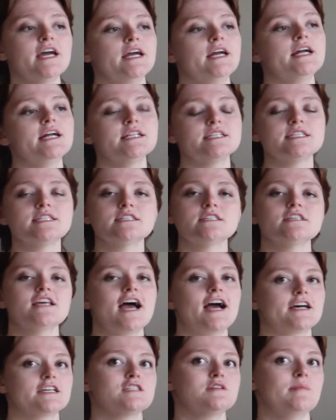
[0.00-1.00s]
It's
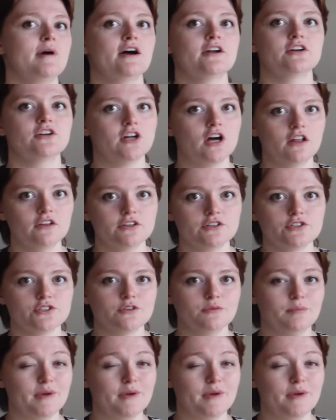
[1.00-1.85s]
X amount of dollars.